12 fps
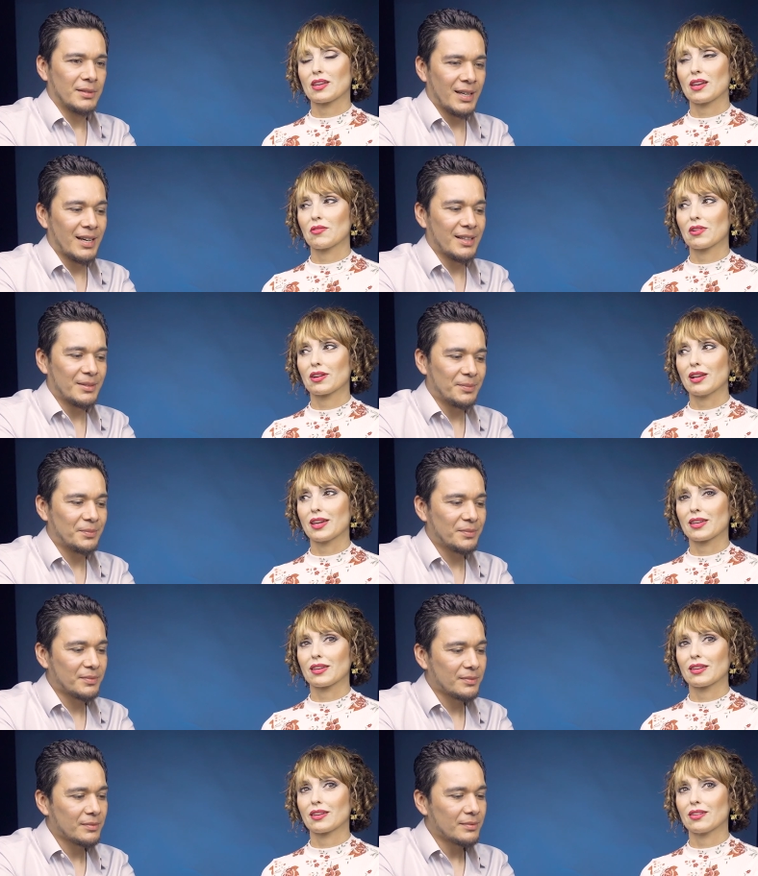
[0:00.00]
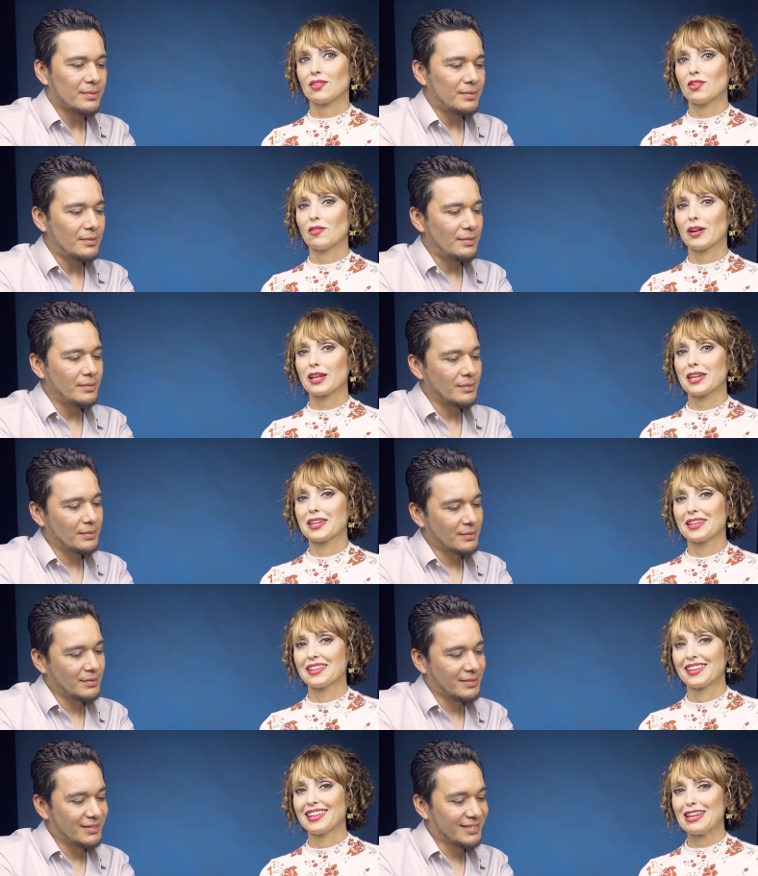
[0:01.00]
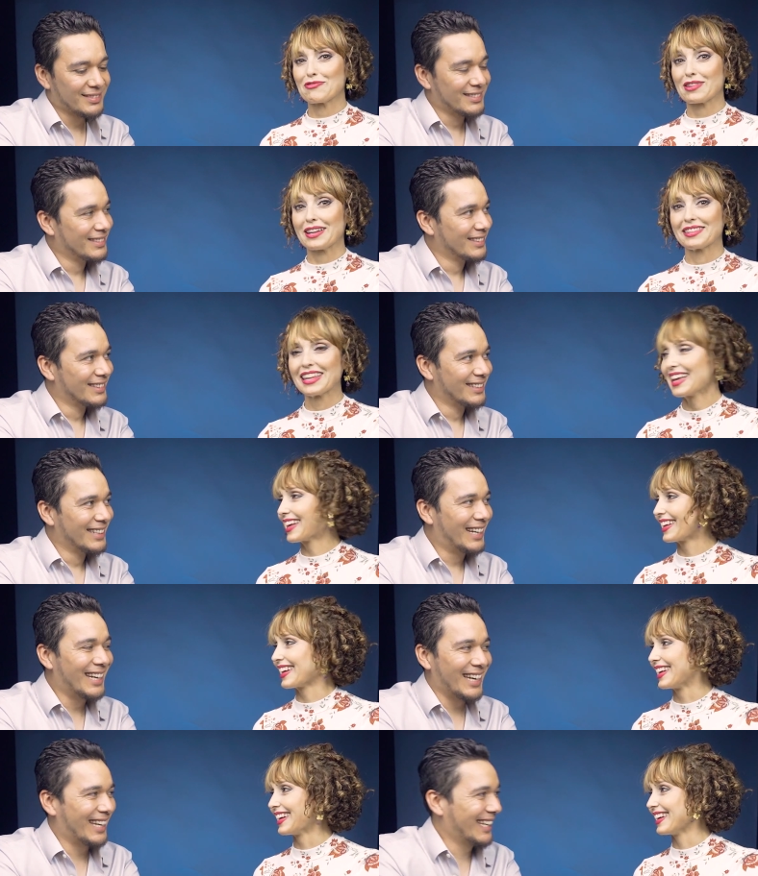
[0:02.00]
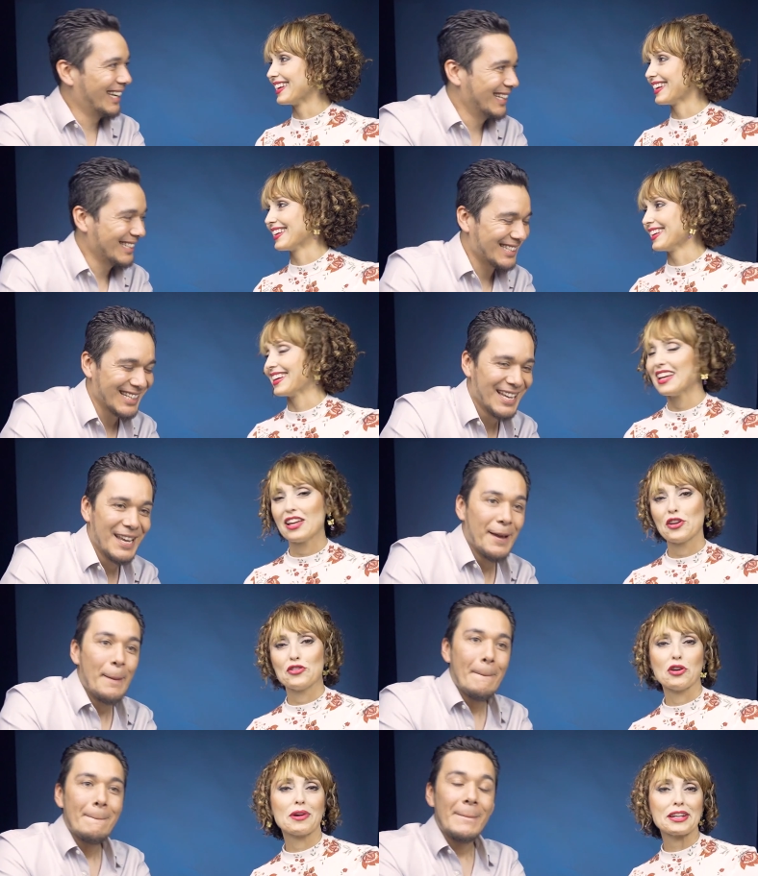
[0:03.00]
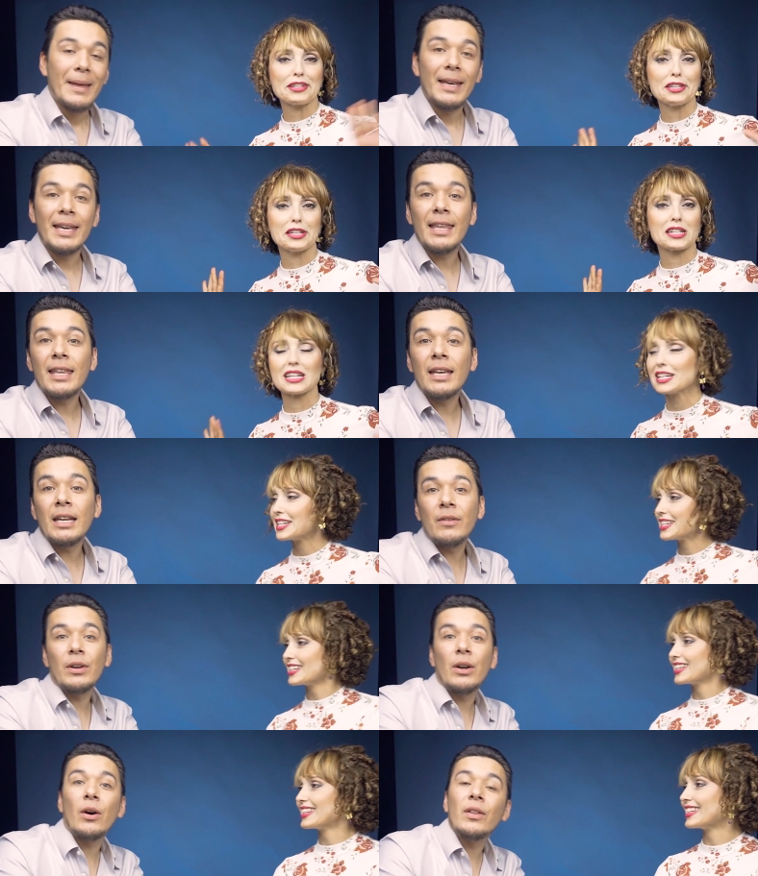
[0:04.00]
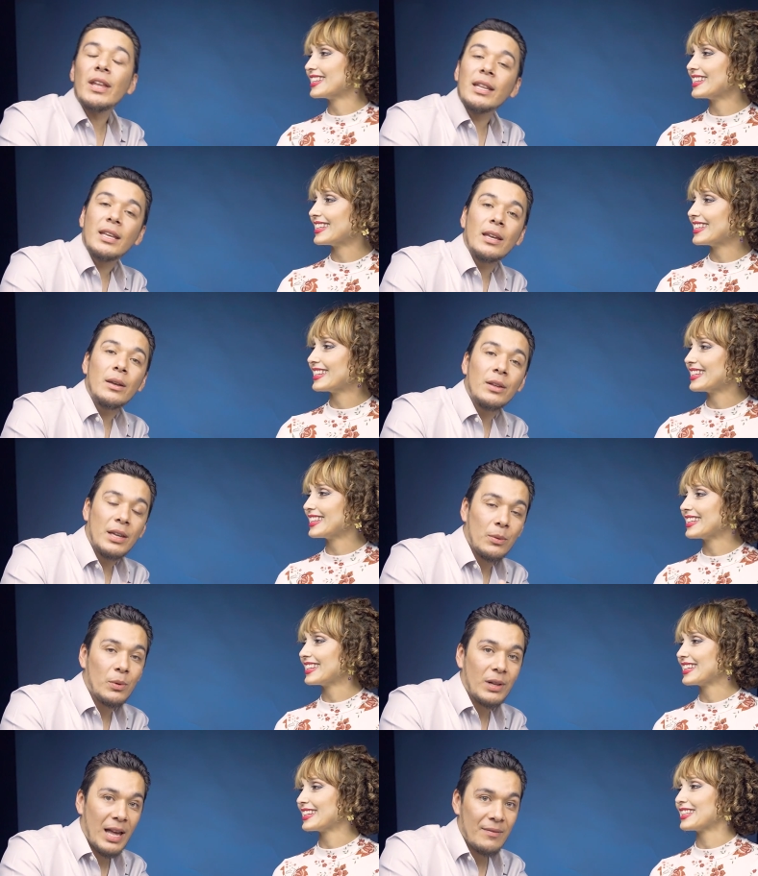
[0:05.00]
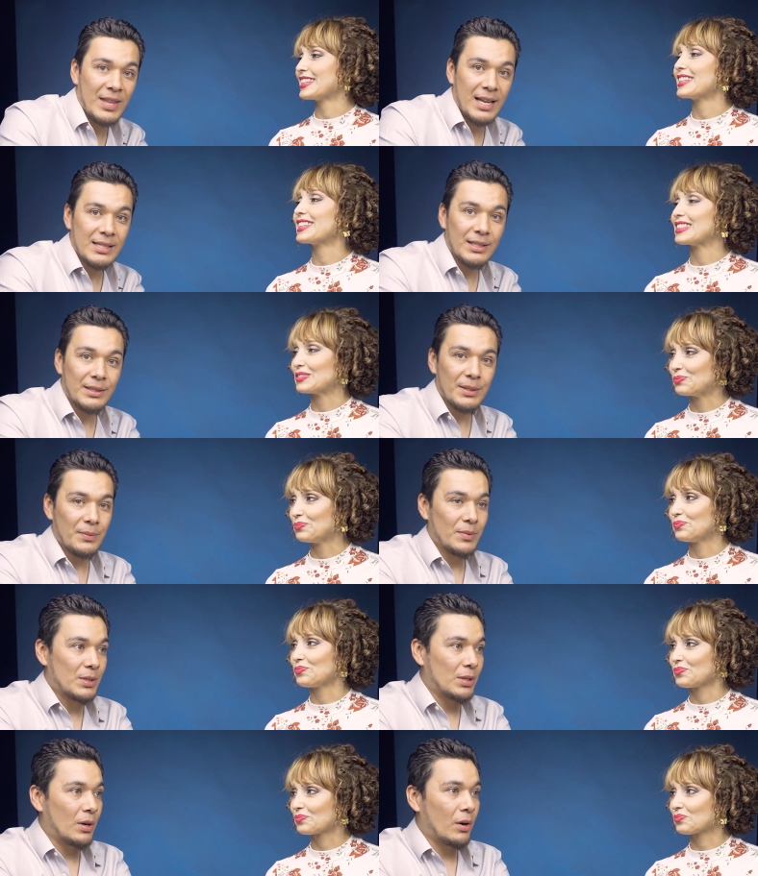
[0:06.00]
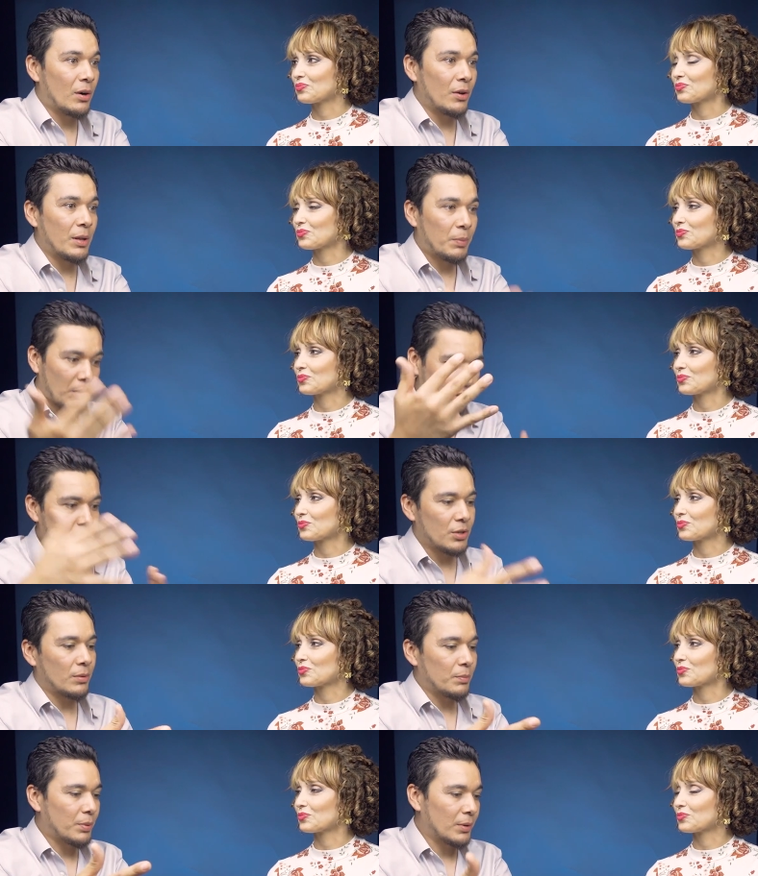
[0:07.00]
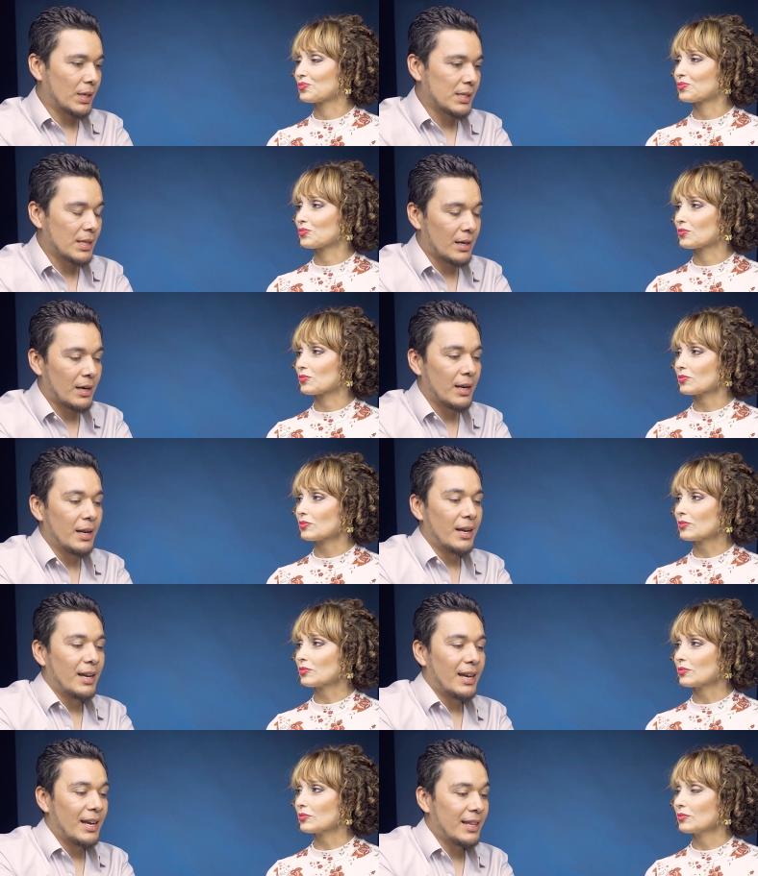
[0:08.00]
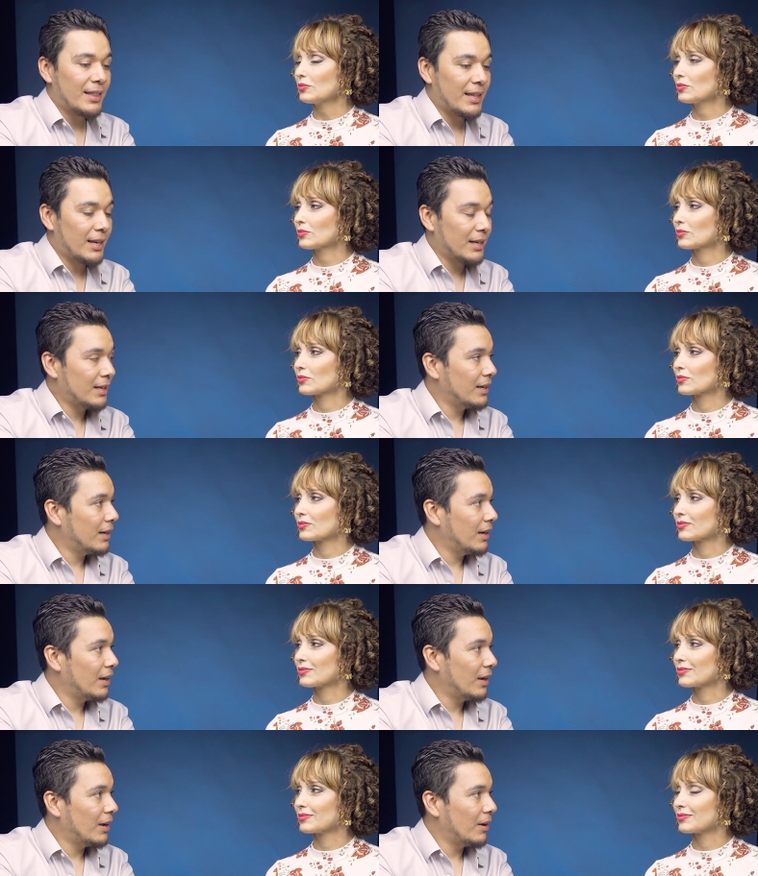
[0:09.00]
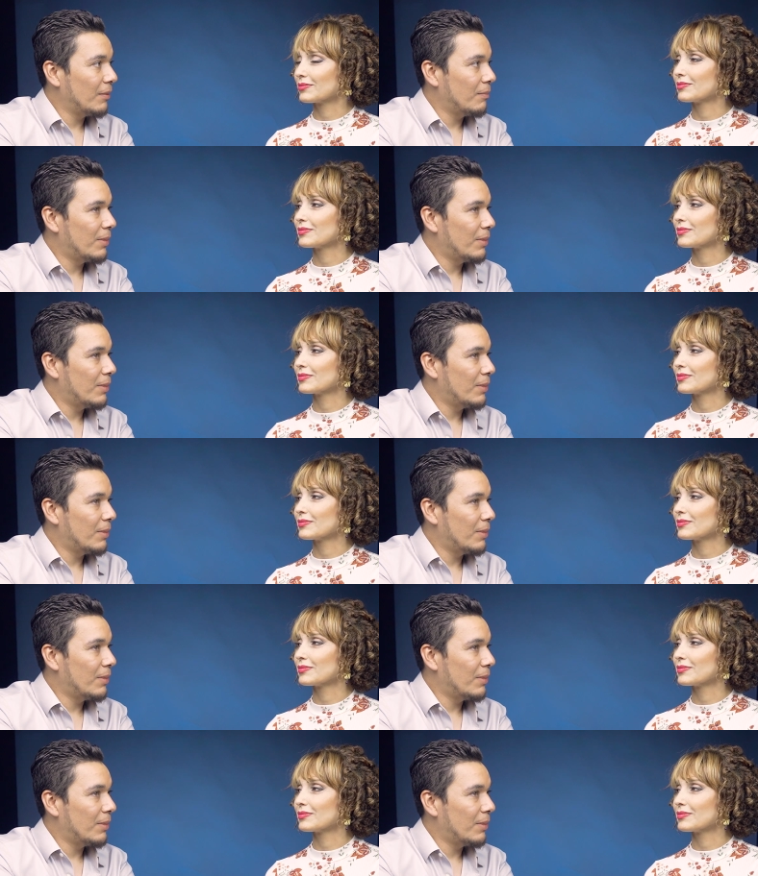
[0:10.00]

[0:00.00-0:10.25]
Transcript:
Speaker 1: Yeah, we are like." Nobody, let's run. Yes. Nobody here.
Speaker 2: He didn't even know that he, he would have dancers. So the production put us there. And then, uh,